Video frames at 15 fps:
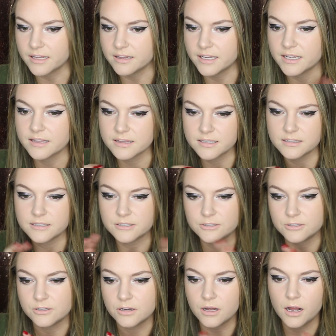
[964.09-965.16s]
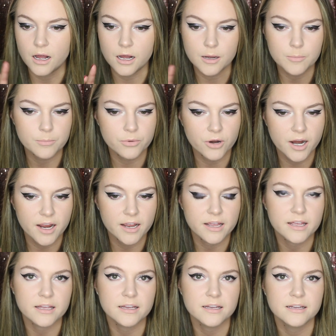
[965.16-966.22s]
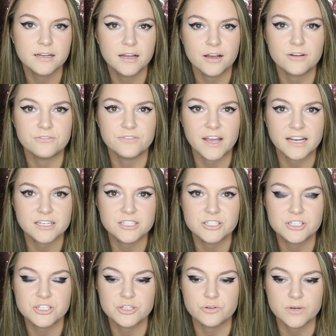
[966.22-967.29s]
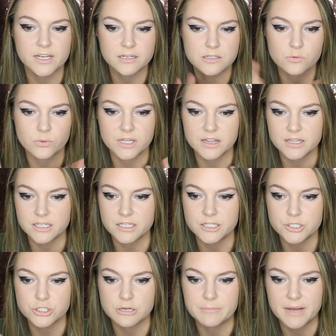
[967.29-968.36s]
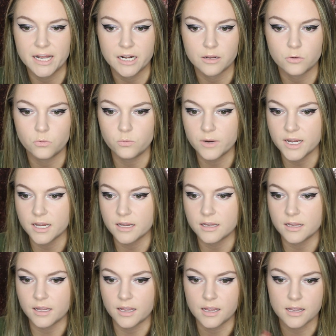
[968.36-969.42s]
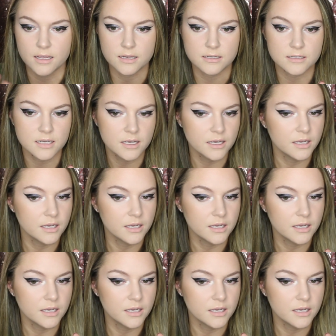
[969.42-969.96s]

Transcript: I like the little ombre effect to it with the dramatic wing, and